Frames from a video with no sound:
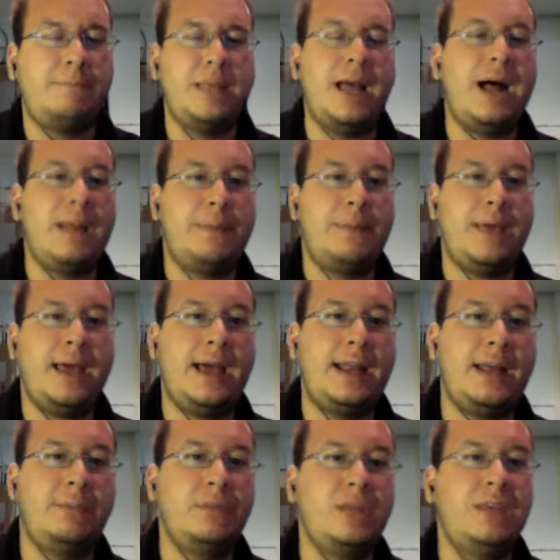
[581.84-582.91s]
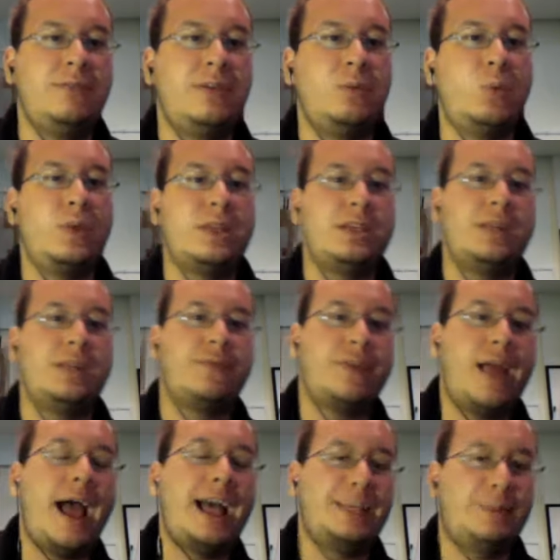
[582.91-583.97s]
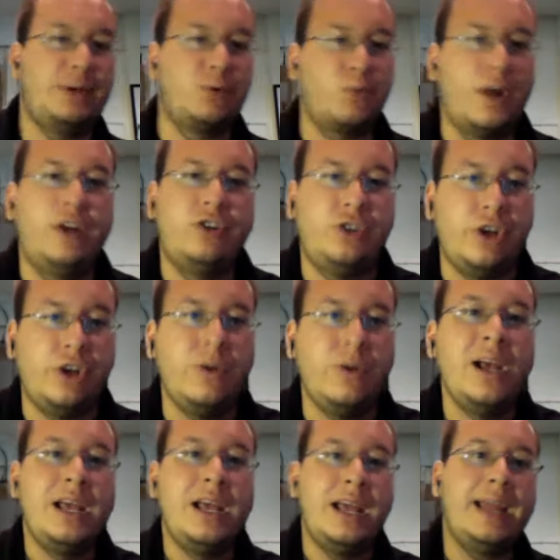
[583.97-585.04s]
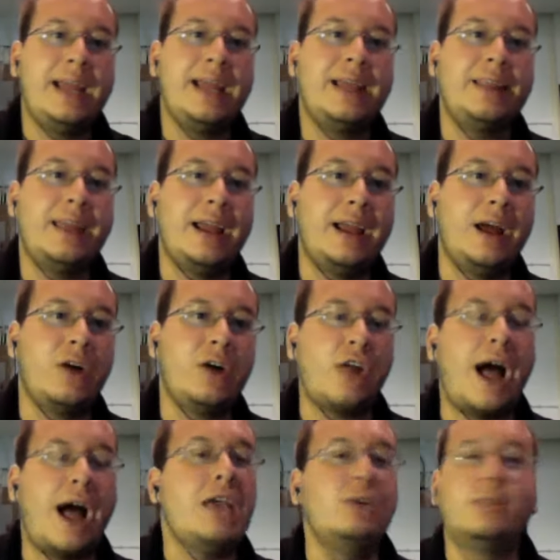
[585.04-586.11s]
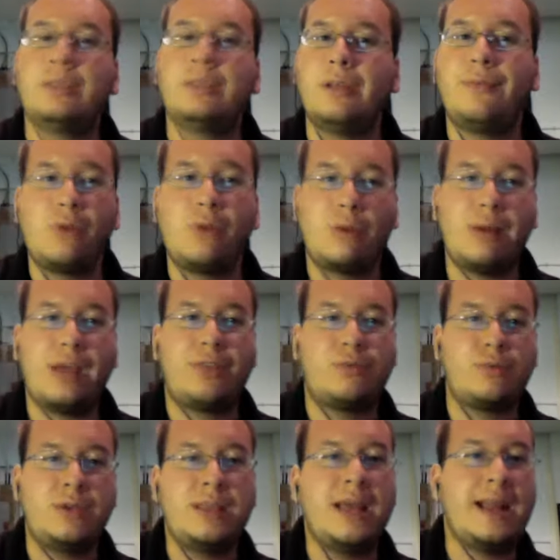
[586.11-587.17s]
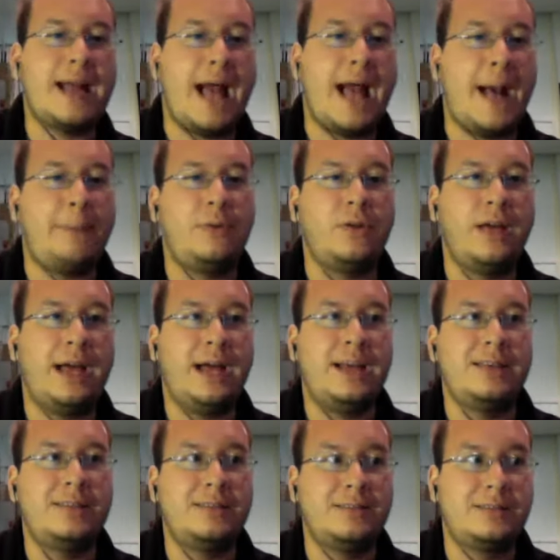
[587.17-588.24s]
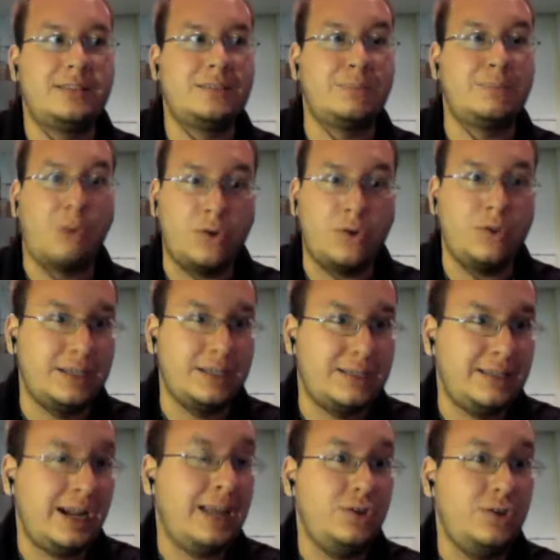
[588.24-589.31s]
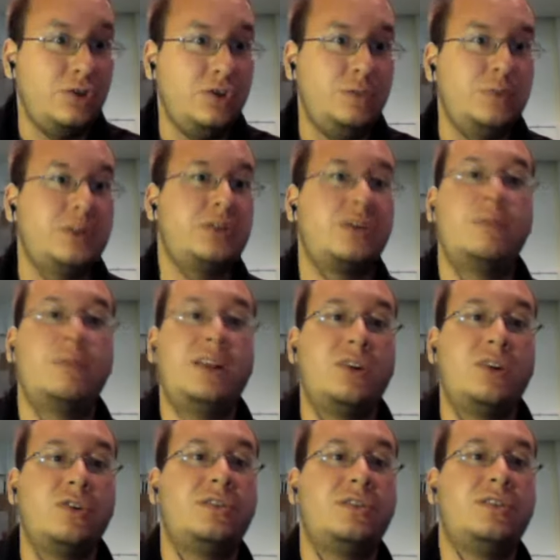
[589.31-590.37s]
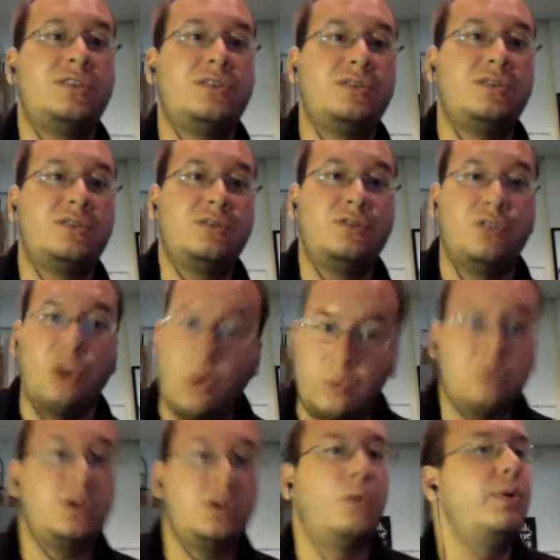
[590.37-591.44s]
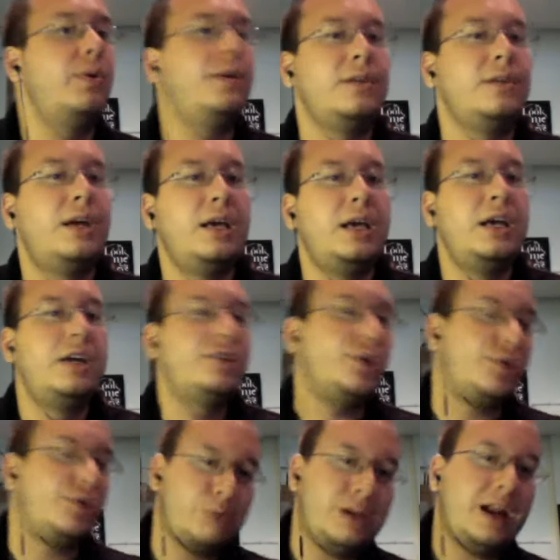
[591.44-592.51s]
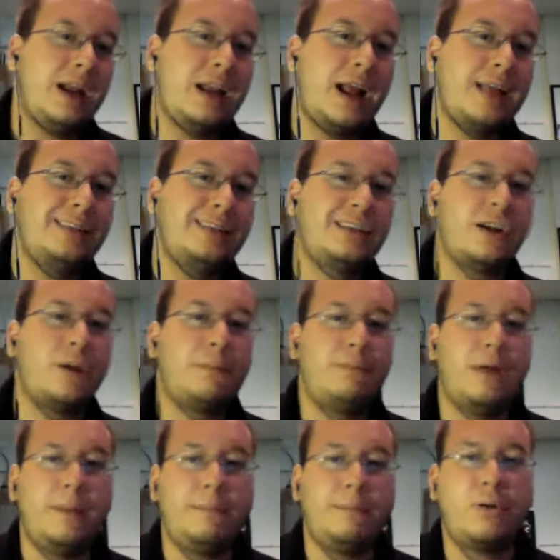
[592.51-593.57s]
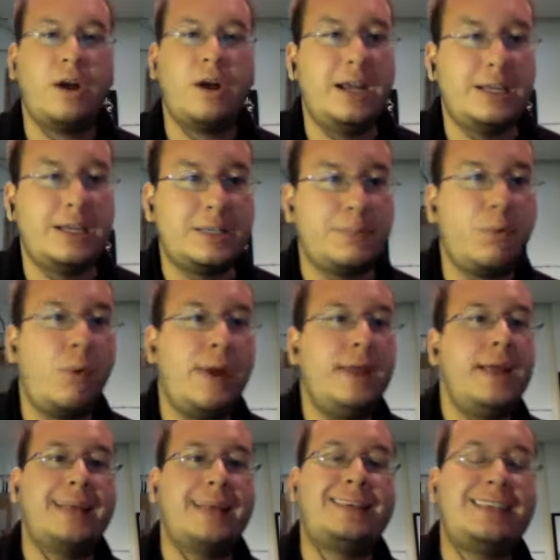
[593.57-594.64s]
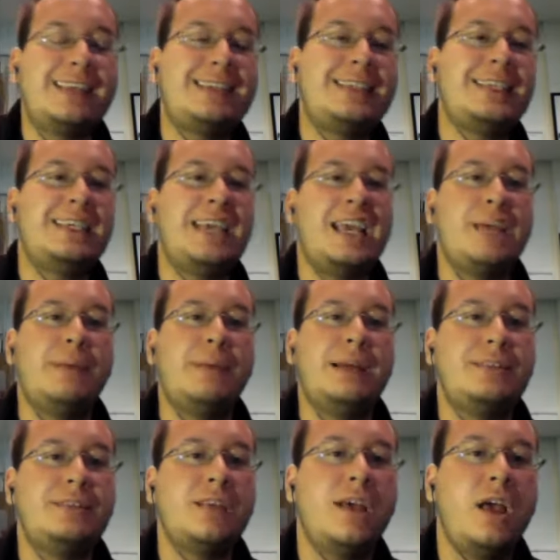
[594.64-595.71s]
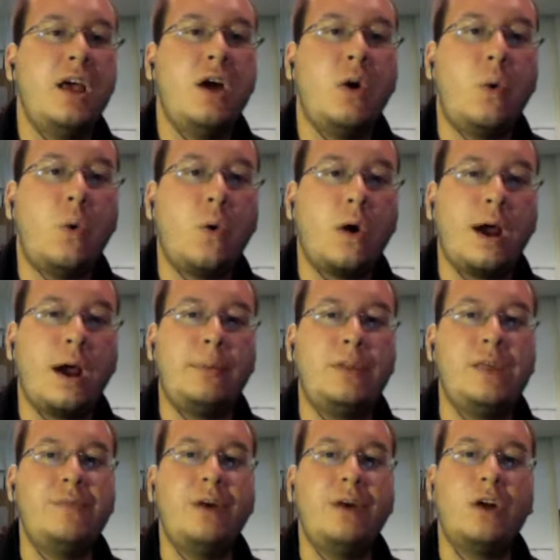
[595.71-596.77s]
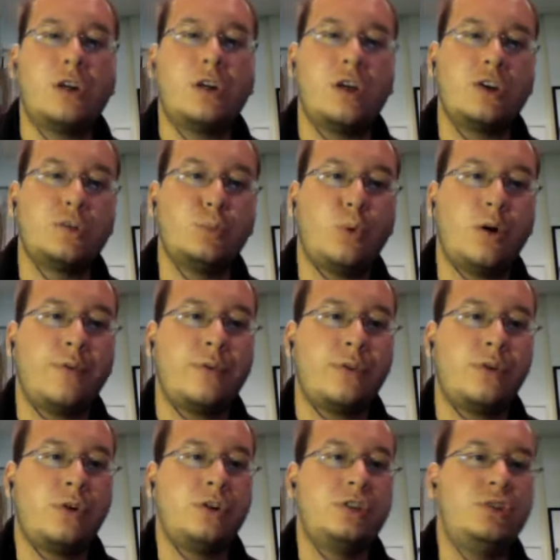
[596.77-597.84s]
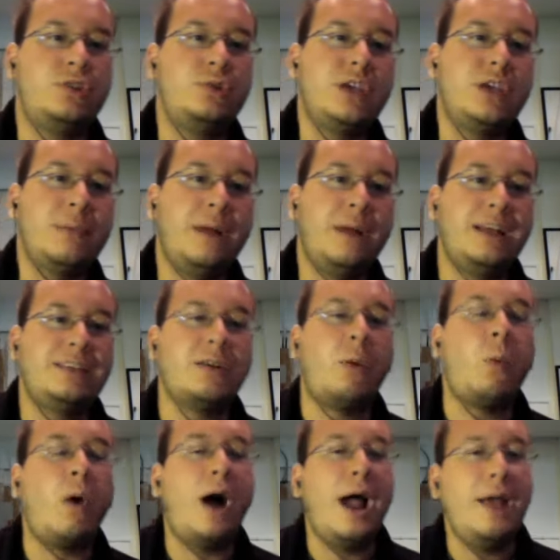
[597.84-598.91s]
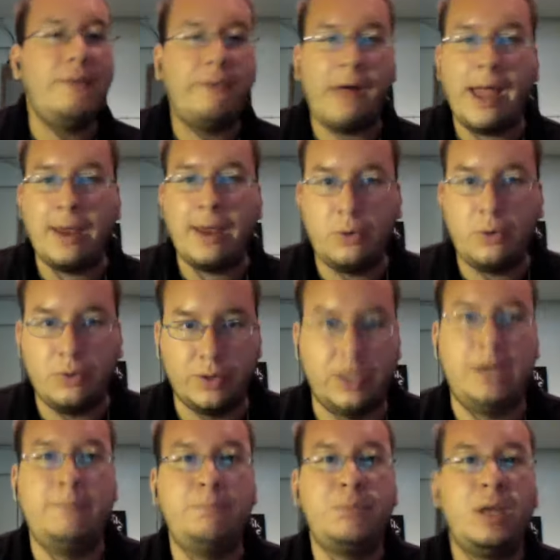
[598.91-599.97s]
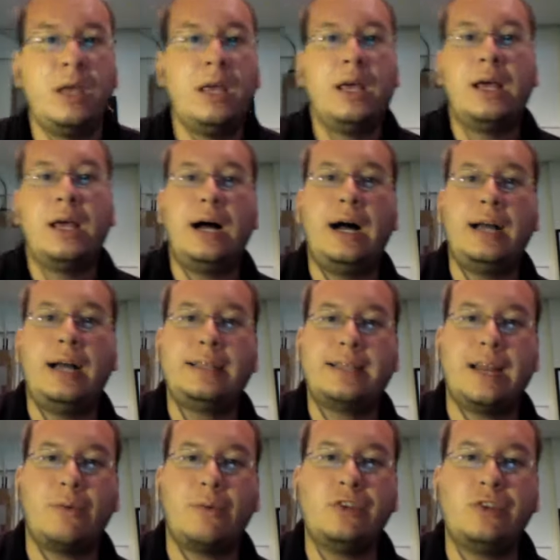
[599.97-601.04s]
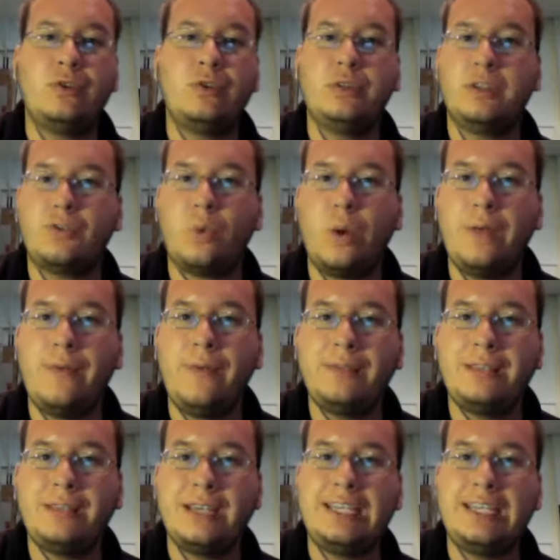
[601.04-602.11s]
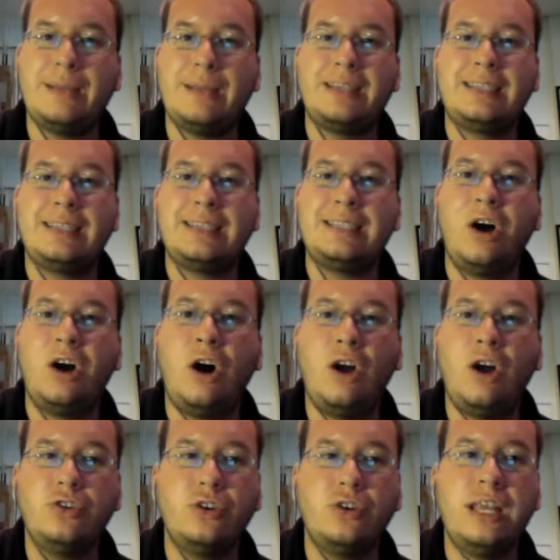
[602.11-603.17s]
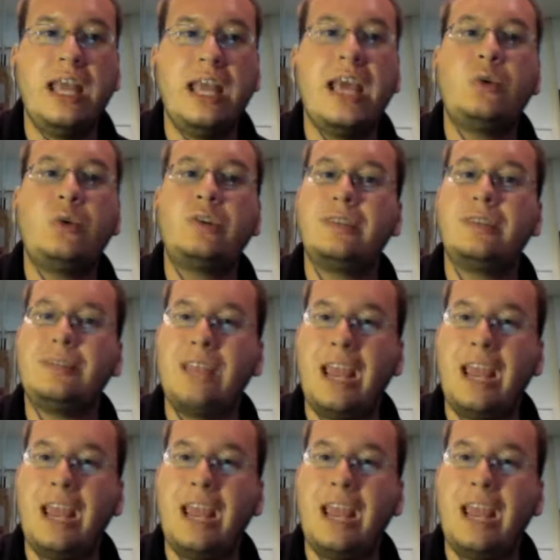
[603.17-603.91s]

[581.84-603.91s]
the iPad, I believe, and with a different aspect ratio. And they are not using the 4x3 that Apple has smartly decided to use, but their competitors don't go with. So $399 start price point at 16 gigabytes, or I believe $100 more for the 32 gigabytes, Wi-Fi only. Uh, it's got a resolution of 2560 by 1600, which is the